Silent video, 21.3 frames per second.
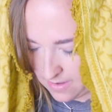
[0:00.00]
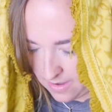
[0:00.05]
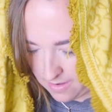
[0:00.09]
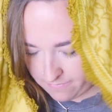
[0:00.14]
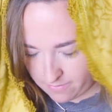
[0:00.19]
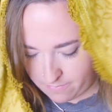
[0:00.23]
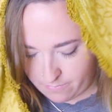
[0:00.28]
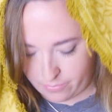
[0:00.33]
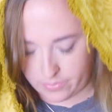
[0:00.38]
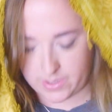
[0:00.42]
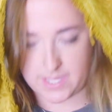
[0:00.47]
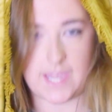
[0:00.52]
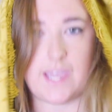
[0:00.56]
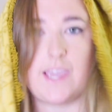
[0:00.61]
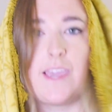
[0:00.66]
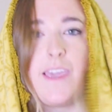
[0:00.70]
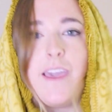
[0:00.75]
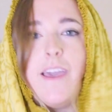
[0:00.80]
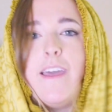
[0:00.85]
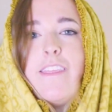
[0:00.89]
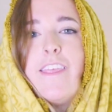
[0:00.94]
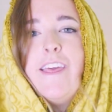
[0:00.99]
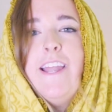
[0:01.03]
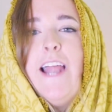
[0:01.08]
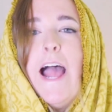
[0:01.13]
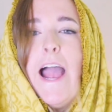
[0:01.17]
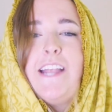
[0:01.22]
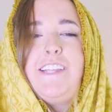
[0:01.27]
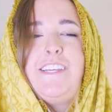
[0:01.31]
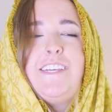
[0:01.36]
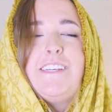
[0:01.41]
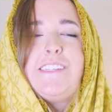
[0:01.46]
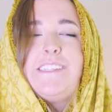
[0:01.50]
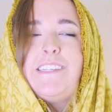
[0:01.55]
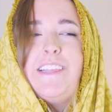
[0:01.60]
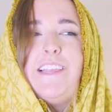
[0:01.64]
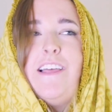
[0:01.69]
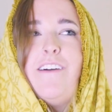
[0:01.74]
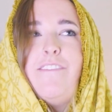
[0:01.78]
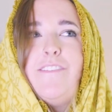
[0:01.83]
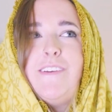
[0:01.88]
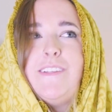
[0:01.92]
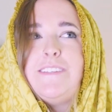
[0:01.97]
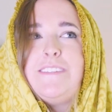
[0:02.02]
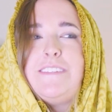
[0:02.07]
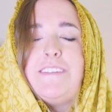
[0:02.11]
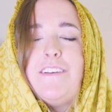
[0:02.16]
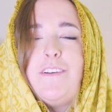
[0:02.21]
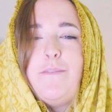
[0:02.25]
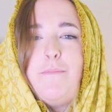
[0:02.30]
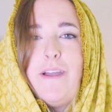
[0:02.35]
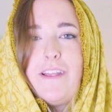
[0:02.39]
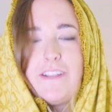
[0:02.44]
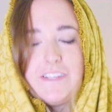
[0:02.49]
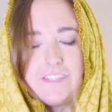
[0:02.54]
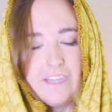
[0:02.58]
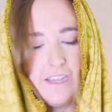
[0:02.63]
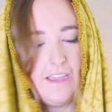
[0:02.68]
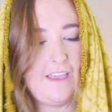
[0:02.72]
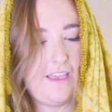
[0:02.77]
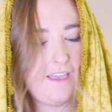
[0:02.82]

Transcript: of a blanket, and I just love it so much.